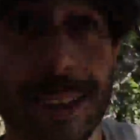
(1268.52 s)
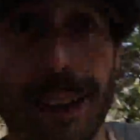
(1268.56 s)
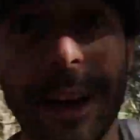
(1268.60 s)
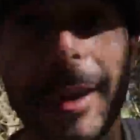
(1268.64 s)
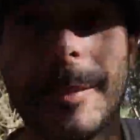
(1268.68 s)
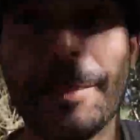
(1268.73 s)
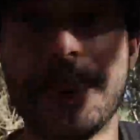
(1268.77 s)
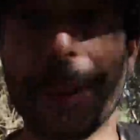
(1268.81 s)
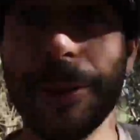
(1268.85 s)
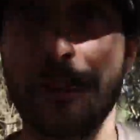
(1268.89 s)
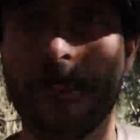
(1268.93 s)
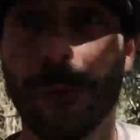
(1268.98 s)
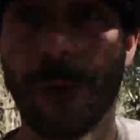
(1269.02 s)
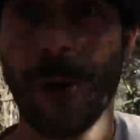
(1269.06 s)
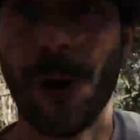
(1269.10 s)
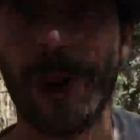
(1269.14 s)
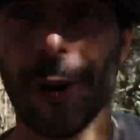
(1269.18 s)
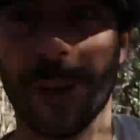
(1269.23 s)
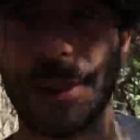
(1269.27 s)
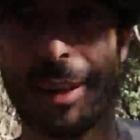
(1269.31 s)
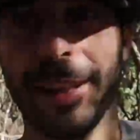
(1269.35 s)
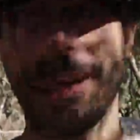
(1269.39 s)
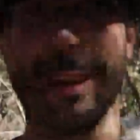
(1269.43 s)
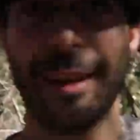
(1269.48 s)
I've been
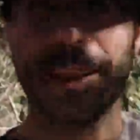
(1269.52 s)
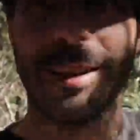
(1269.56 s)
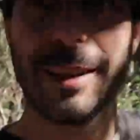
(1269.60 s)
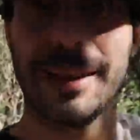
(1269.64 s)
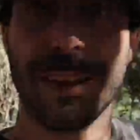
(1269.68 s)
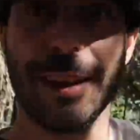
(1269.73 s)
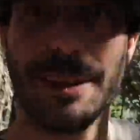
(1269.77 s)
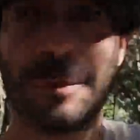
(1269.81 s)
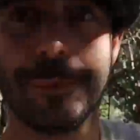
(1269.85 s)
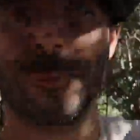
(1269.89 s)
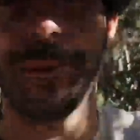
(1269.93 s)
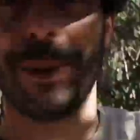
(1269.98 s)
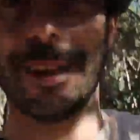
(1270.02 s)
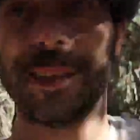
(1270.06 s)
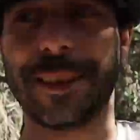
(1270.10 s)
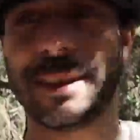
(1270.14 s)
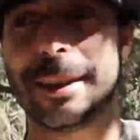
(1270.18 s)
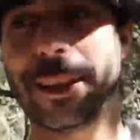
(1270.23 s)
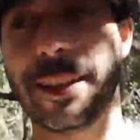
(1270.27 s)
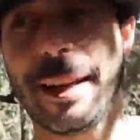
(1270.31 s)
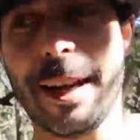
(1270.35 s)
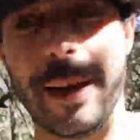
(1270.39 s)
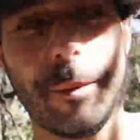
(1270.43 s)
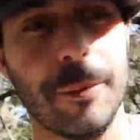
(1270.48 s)
walking
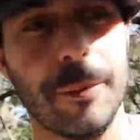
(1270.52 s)
basically